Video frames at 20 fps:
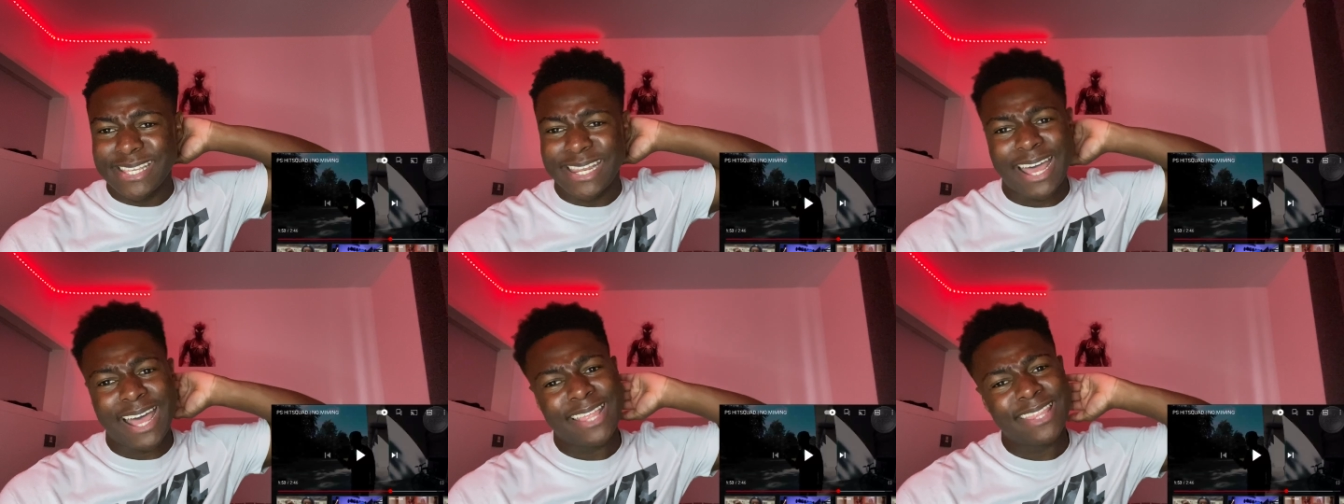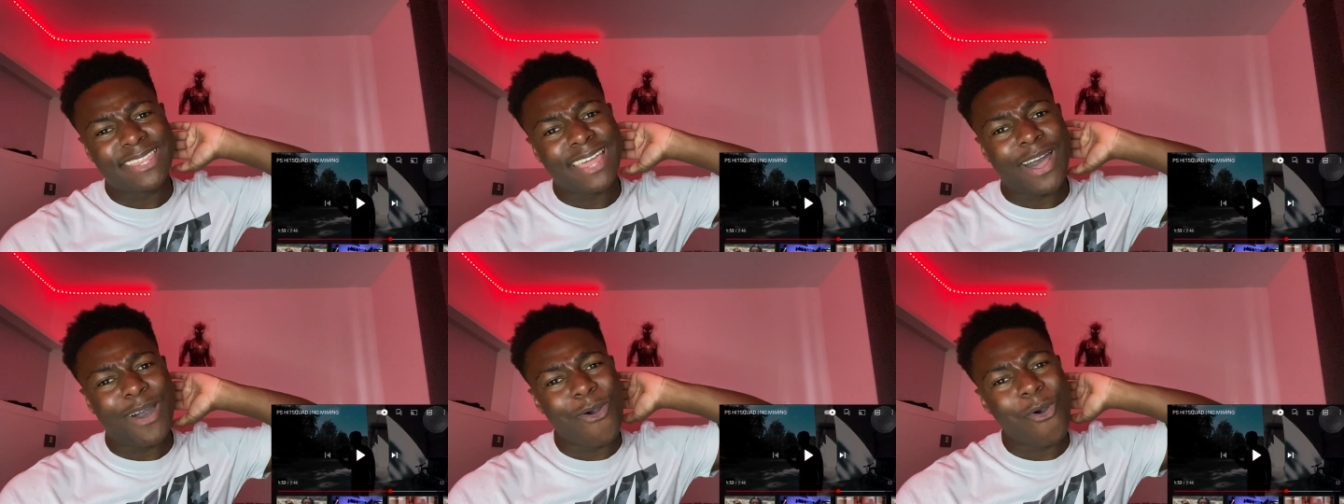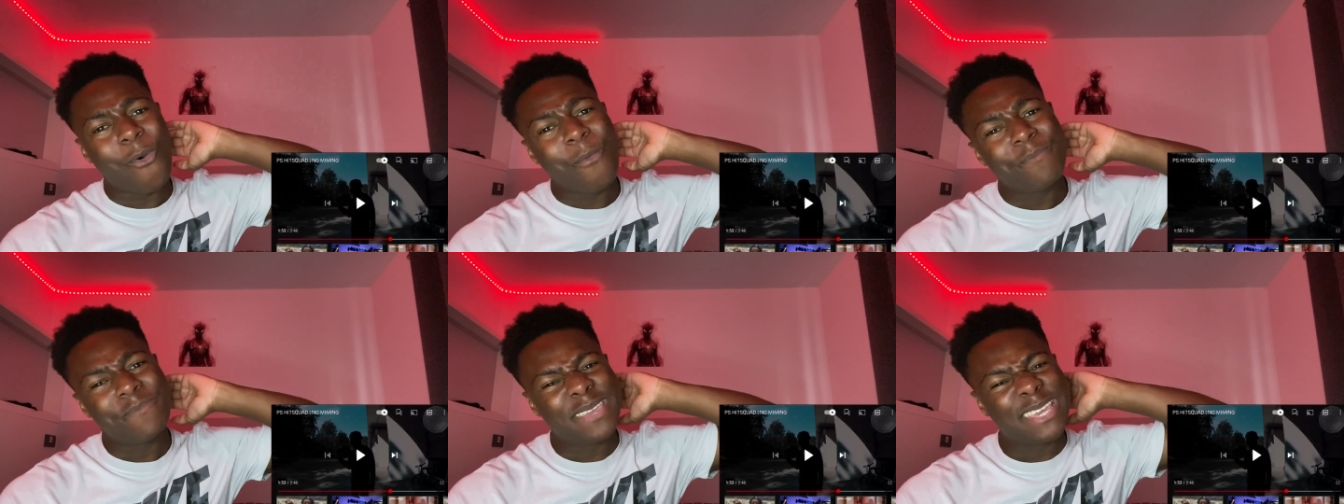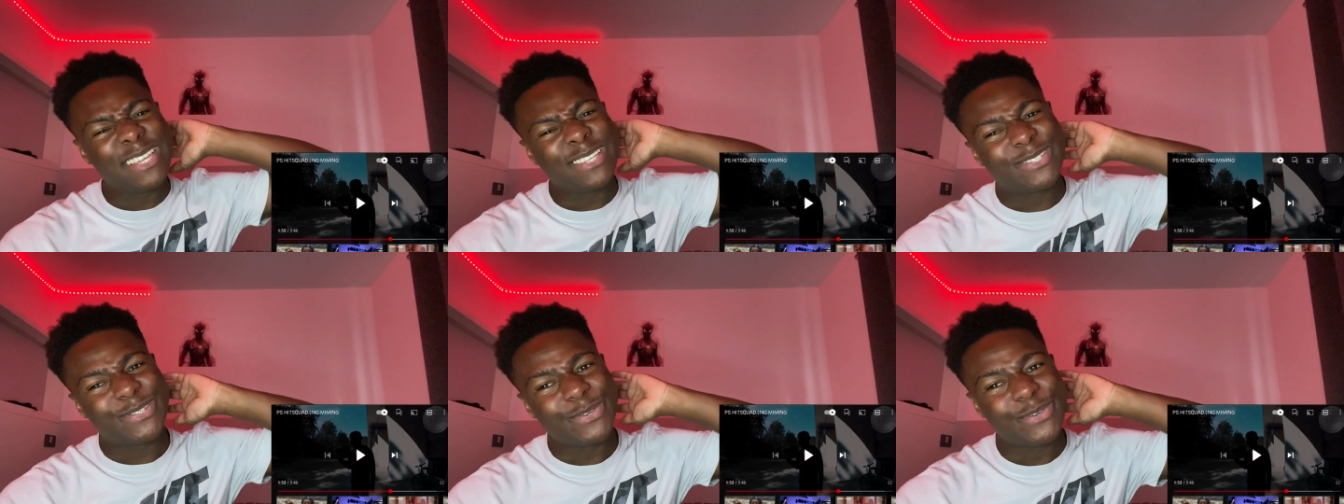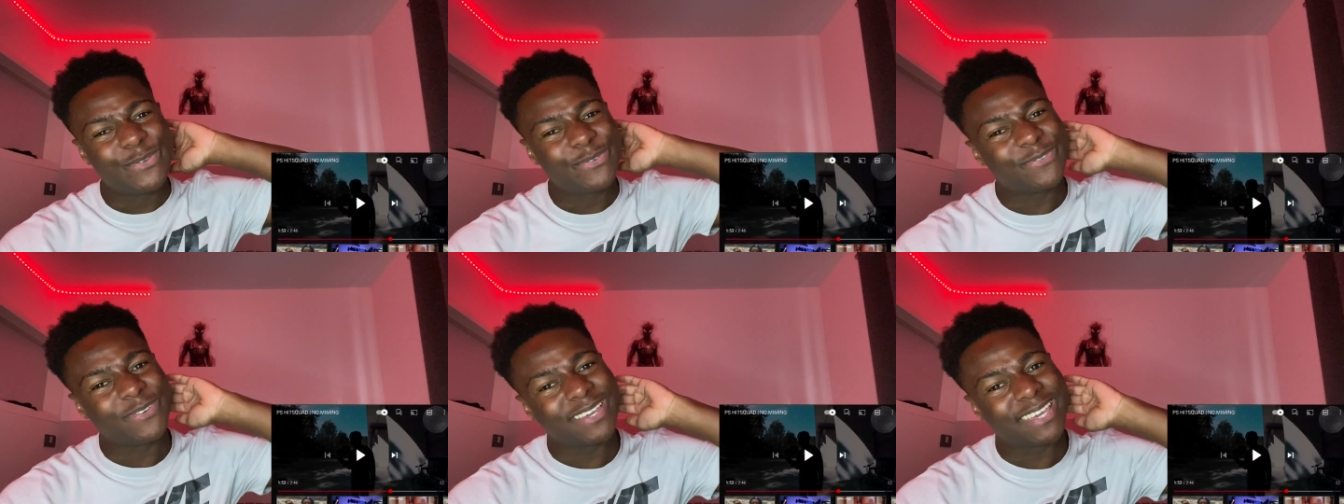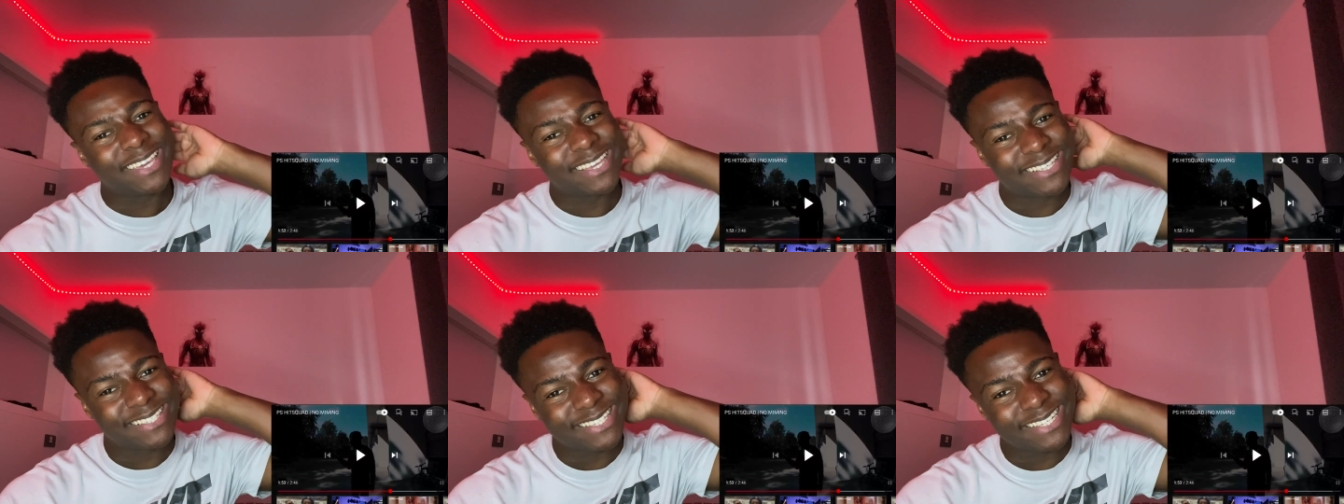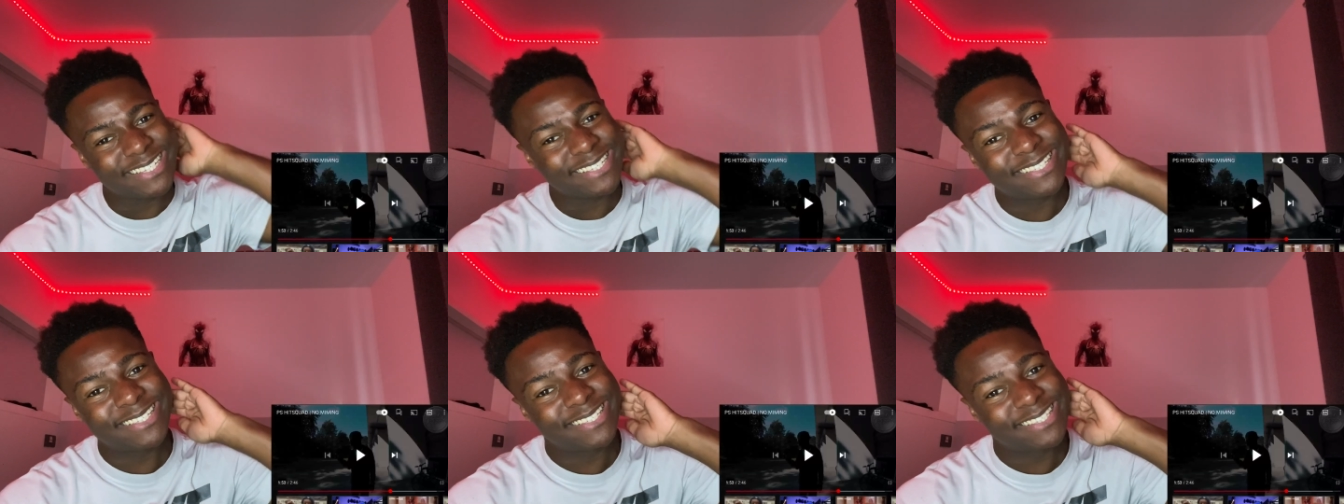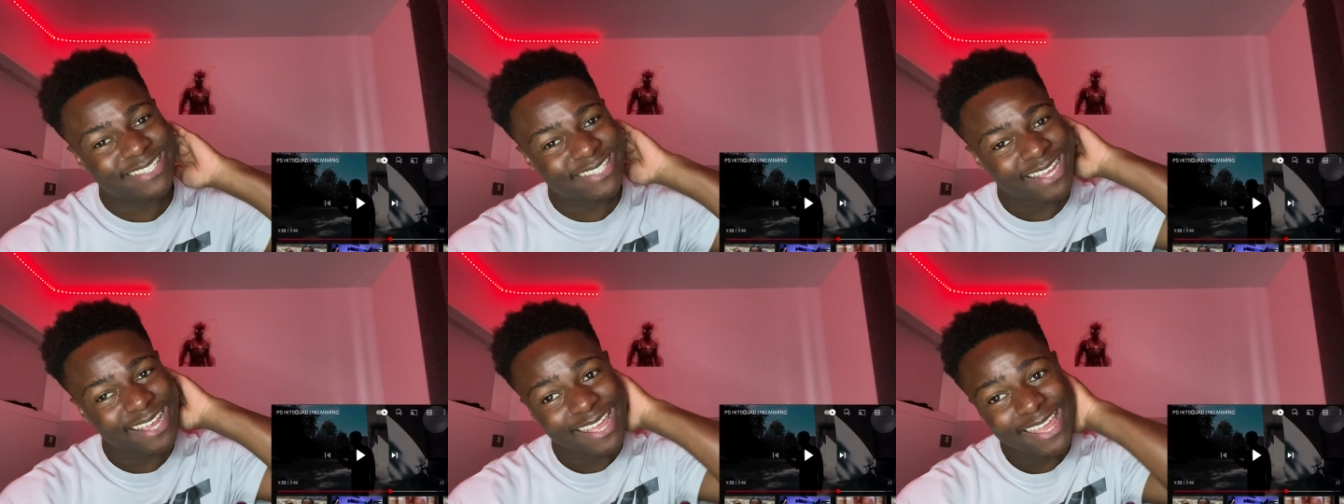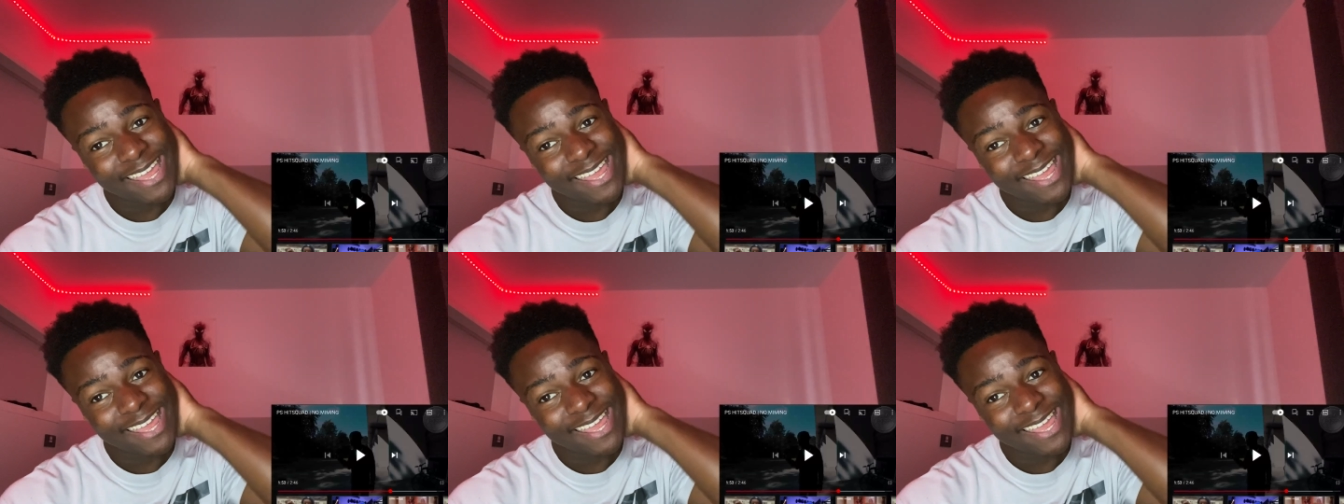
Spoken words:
that whole Me Too thing exists.